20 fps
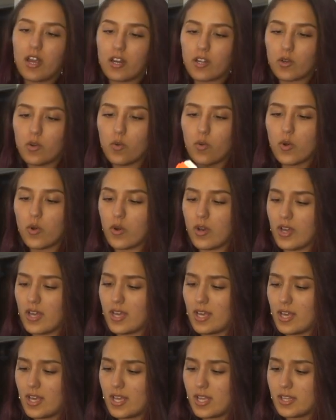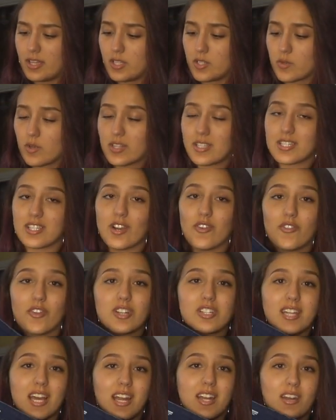kind of cool. These are on sale
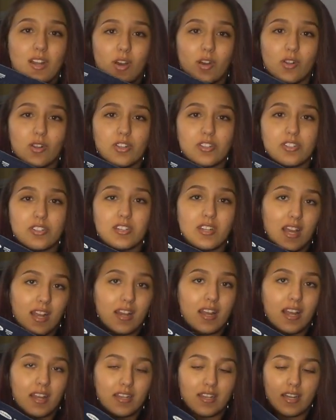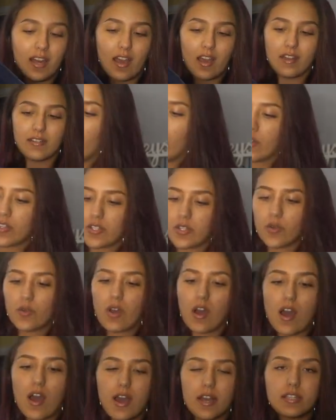for $10, $9.99. I also
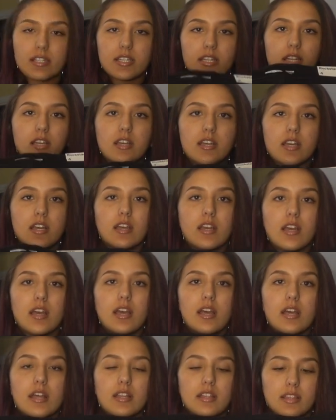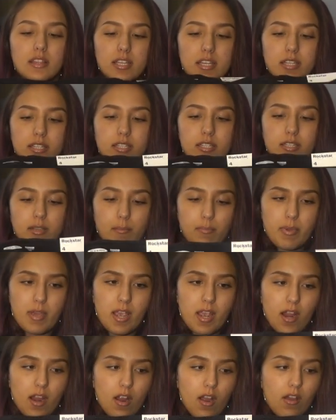got this
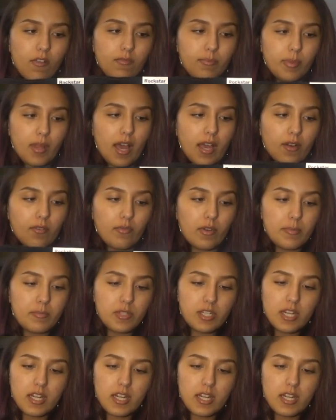pair of black ripped